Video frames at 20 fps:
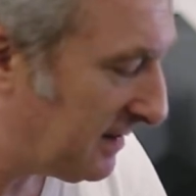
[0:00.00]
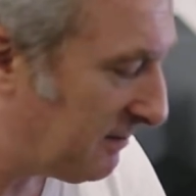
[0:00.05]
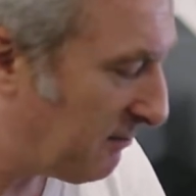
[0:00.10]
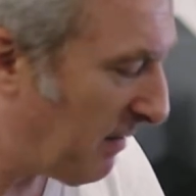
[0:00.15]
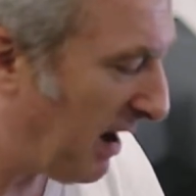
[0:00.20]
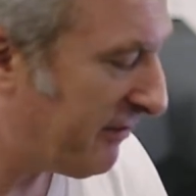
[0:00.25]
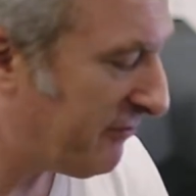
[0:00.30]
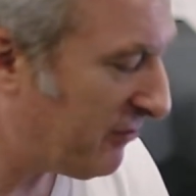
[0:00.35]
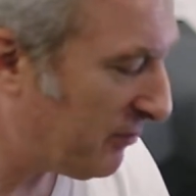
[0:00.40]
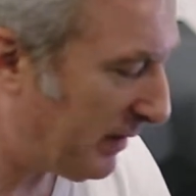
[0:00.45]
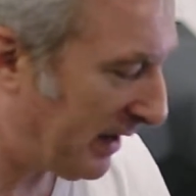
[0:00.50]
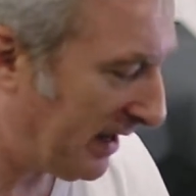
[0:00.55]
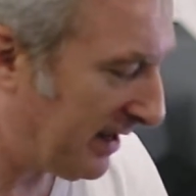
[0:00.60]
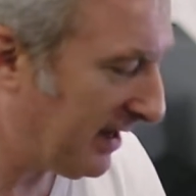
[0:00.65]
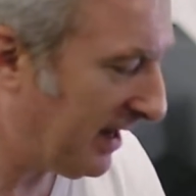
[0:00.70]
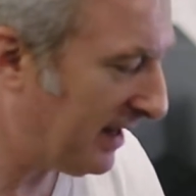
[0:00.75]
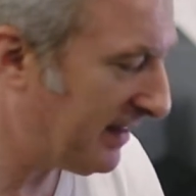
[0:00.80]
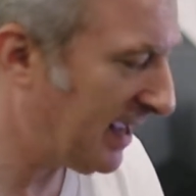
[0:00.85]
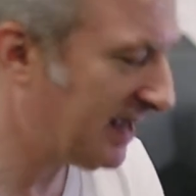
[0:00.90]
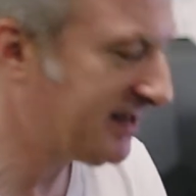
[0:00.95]

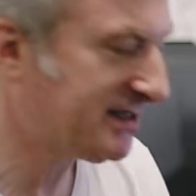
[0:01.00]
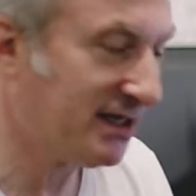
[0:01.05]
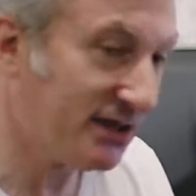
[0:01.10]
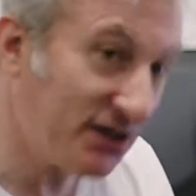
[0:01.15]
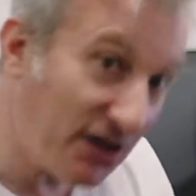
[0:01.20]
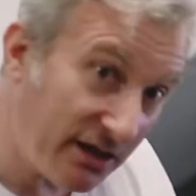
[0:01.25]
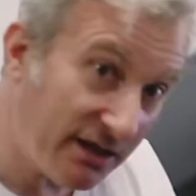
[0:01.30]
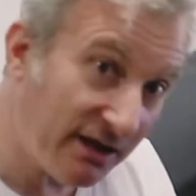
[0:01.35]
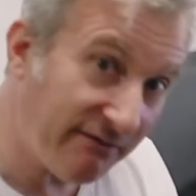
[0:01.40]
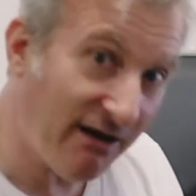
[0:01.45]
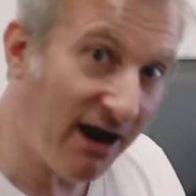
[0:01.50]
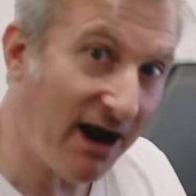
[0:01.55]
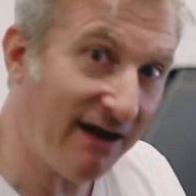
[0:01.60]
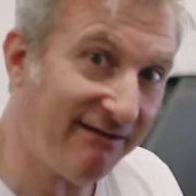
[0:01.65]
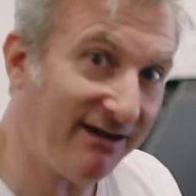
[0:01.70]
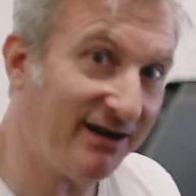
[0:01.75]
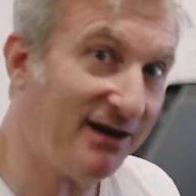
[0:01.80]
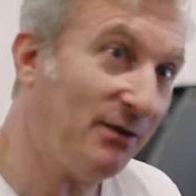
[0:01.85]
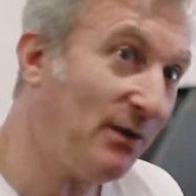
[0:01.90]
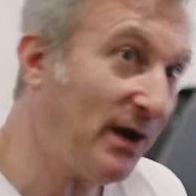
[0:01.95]
microbit, and that's another
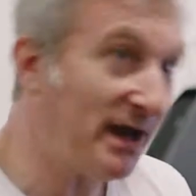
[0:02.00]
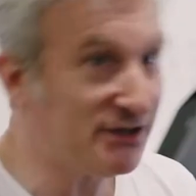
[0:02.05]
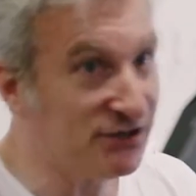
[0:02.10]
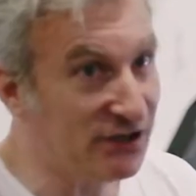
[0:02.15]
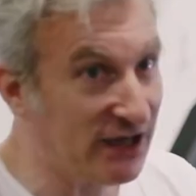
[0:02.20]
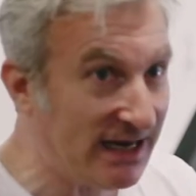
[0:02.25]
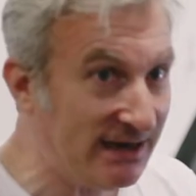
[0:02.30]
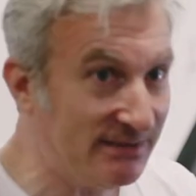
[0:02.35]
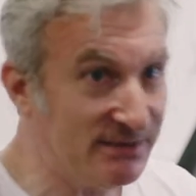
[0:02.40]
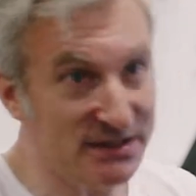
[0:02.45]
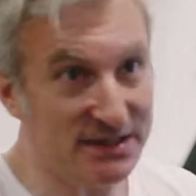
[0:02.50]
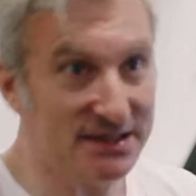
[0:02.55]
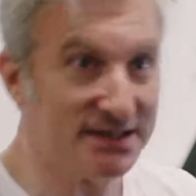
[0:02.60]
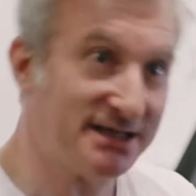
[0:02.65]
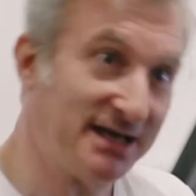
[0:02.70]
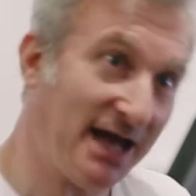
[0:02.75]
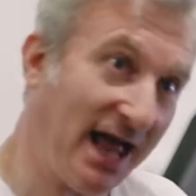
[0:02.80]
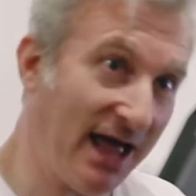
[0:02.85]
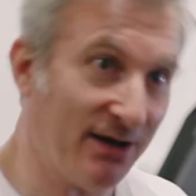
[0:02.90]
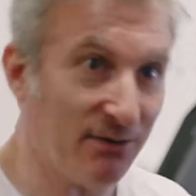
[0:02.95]
area where James is
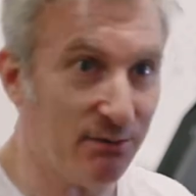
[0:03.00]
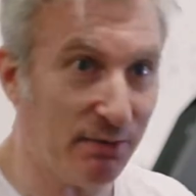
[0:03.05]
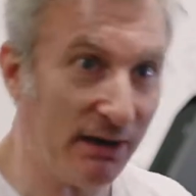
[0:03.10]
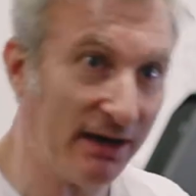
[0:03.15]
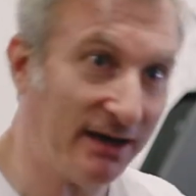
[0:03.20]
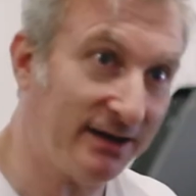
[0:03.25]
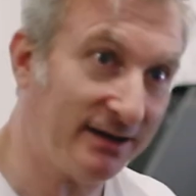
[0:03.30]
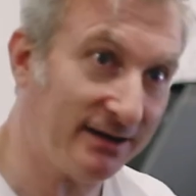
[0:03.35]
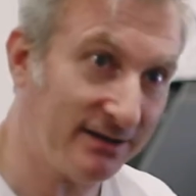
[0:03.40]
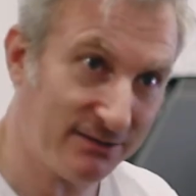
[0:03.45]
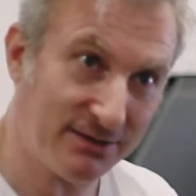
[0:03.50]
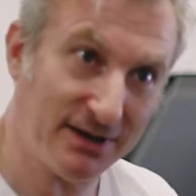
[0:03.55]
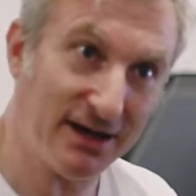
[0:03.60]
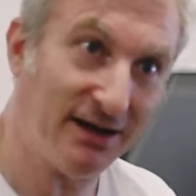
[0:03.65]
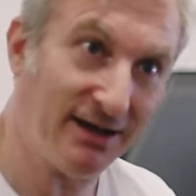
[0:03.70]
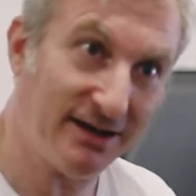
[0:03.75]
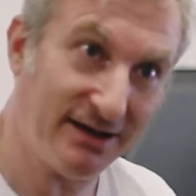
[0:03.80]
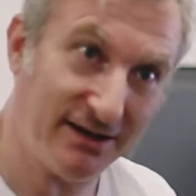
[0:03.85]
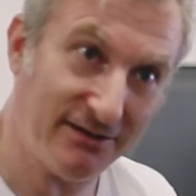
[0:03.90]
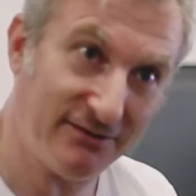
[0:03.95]
helping,
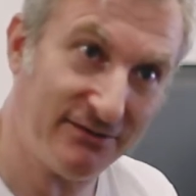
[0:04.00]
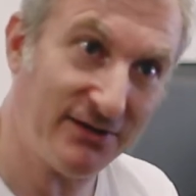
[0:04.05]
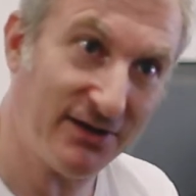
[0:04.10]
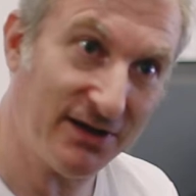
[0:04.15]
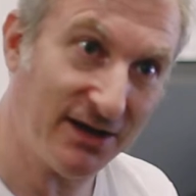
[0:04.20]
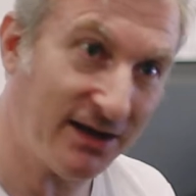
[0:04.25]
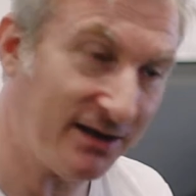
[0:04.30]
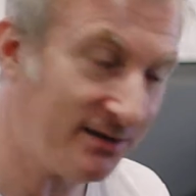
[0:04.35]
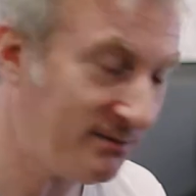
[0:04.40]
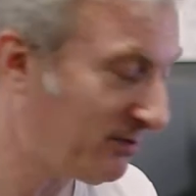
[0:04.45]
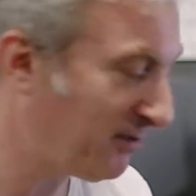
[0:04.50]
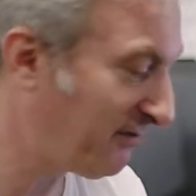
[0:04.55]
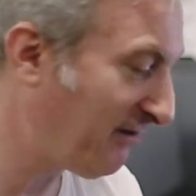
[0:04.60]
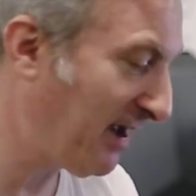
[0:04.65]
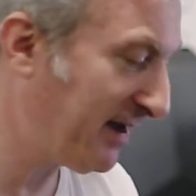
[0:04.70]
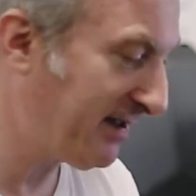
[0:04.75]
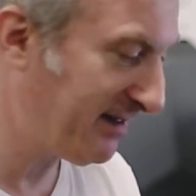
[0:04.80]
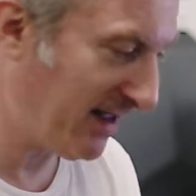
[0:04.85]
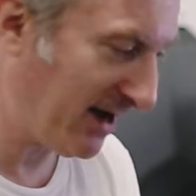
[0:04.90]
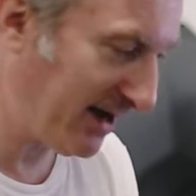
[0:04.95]
kind of,
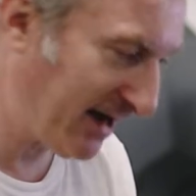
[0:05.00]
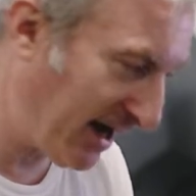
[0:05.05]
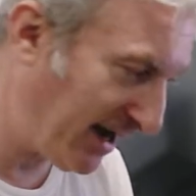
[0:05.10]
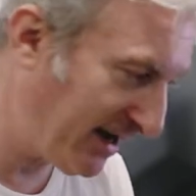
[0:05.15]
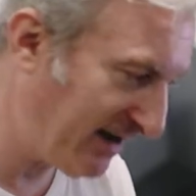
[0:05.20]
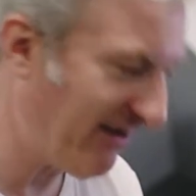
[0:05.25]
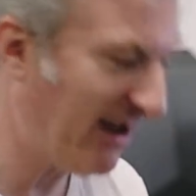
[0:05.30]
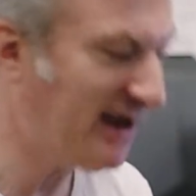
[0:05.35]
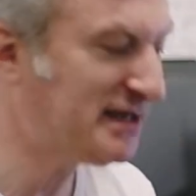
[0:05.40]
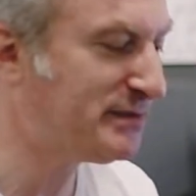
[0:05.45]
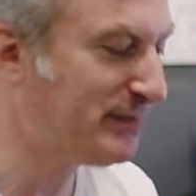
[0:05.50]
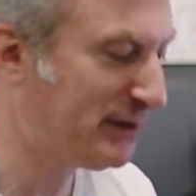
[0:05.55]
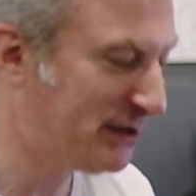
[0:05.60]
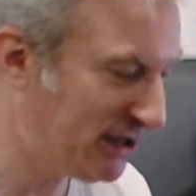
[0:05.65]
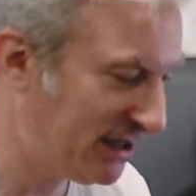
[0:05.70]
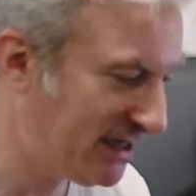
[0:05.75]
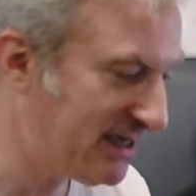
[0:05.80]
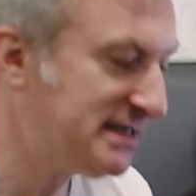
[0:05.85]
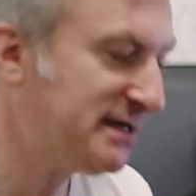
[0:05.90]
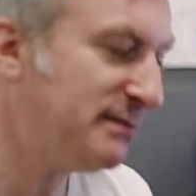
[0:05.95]
providing that kind of
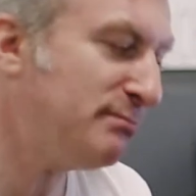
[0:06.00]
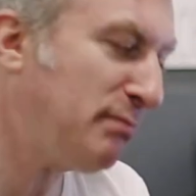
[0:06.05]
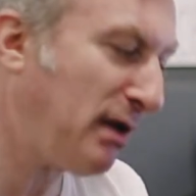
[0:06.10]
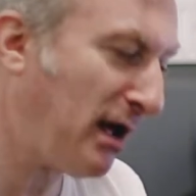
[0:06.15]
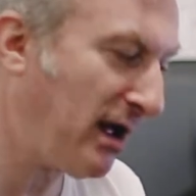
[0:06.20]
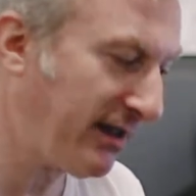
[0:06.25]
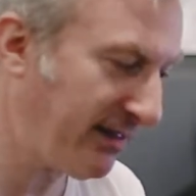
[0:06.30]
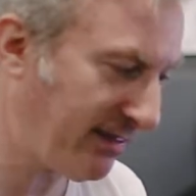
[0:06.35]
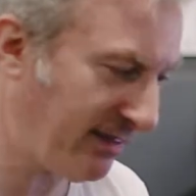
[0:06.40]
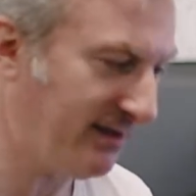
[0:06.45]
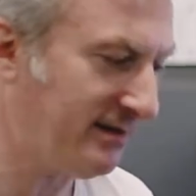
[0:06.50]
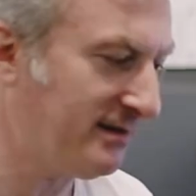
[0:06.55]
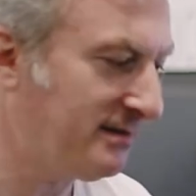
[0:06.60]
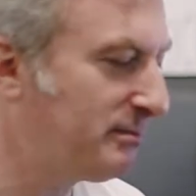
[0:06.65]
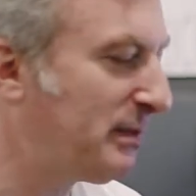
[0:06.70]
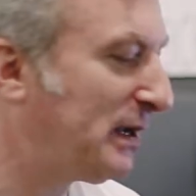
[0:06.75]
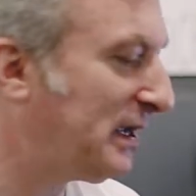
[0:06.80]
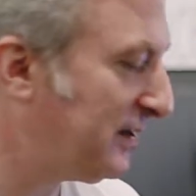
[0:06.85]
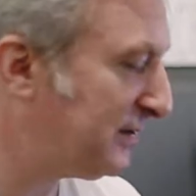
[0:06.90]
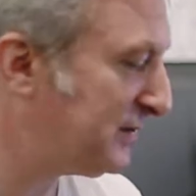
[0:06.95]
expertise in Python,
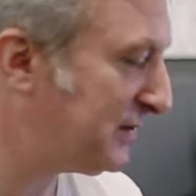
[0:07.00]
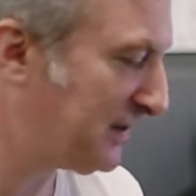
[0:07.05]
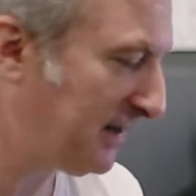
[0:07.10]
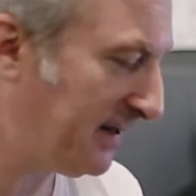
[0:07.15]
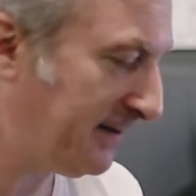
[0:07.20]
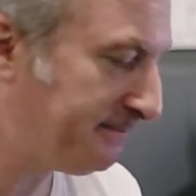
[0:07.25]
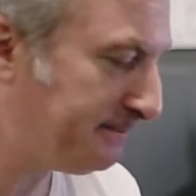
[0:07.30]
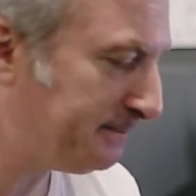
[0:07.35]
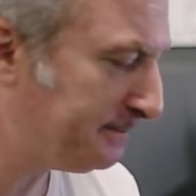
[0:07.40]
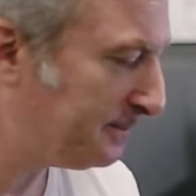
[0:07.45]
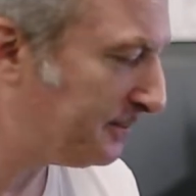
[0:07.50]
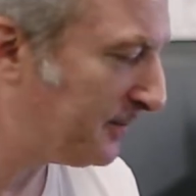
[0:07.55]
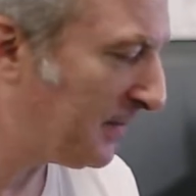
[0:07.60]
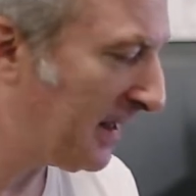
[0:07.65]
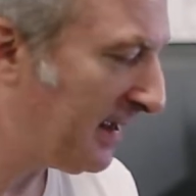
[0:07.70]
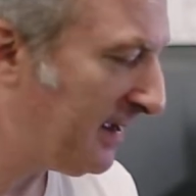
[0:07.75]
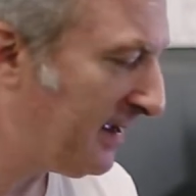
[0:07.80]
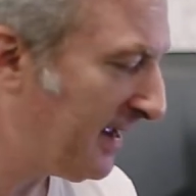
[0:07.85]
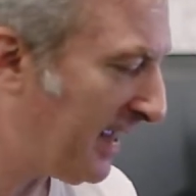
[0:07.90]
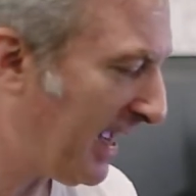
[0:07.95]
because
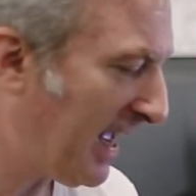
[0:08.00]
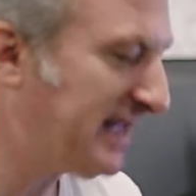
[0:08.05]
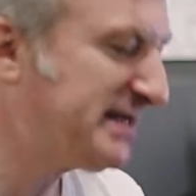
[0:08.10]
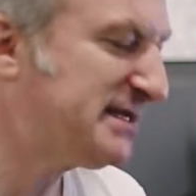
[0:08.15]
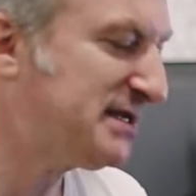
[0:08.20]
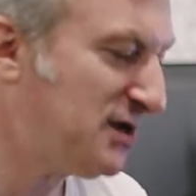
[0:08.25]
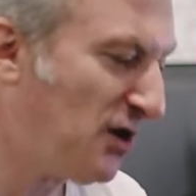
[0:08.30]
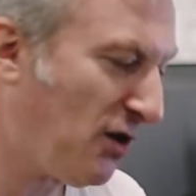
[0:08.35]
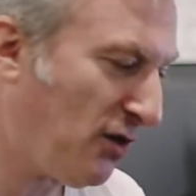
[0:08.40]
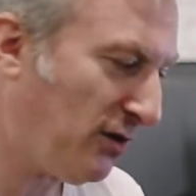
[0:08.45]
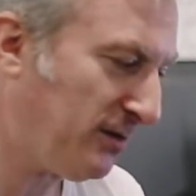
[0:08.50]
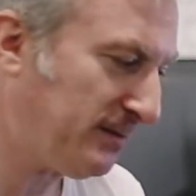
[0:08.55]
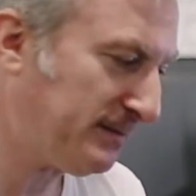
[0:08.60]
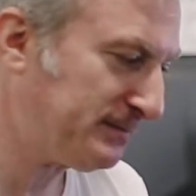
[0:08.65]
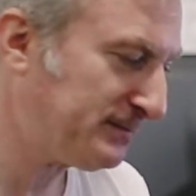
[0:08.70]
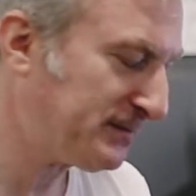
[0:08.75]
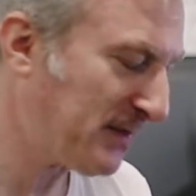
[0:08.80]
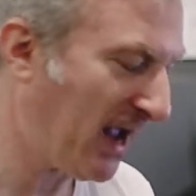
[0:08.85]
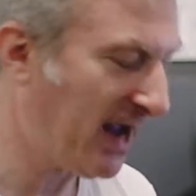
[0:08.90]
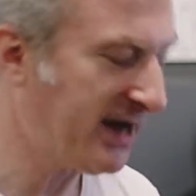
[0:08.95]
that's not,
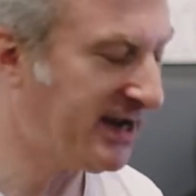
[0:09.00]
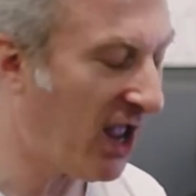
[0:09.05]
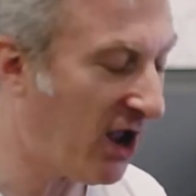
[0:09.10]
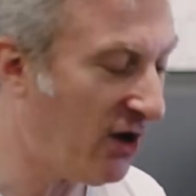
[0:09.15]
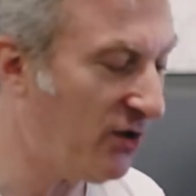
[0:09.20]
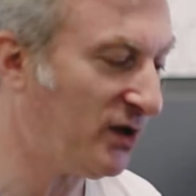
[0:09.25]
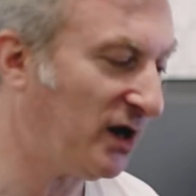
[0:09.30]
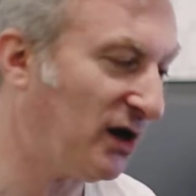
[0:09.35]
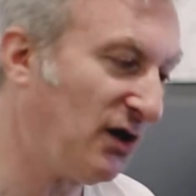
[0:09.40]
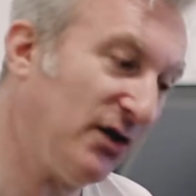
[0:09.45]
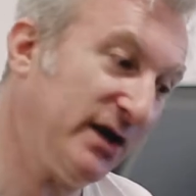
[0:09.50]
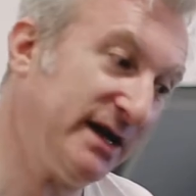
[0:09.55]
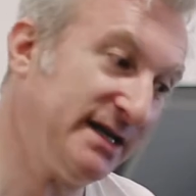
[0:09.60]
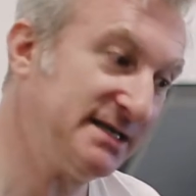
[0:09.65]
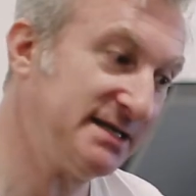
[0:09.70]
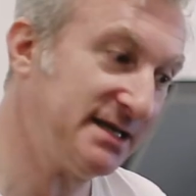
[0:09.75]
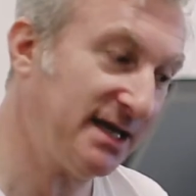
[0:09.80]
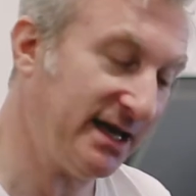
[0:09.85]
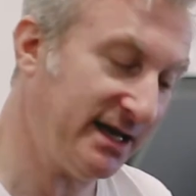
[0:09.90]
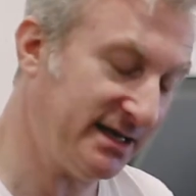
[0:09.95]
I code a lot
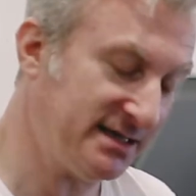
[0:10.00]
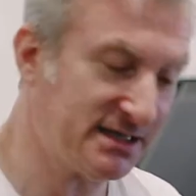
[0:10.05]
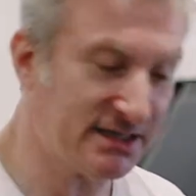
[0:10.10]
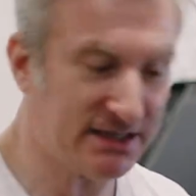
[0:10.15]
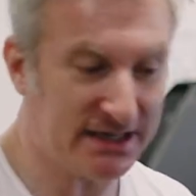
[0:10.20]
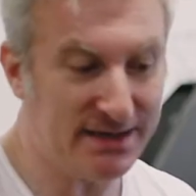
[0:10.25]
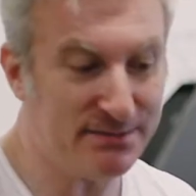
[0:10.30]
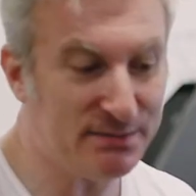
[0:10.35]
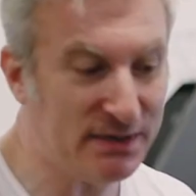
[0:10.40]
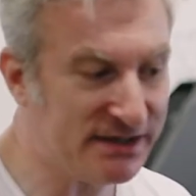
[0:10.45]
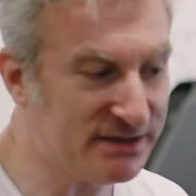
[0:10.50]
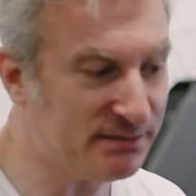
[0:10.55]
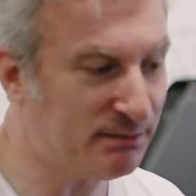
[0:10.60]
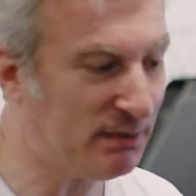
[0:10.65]
in C++,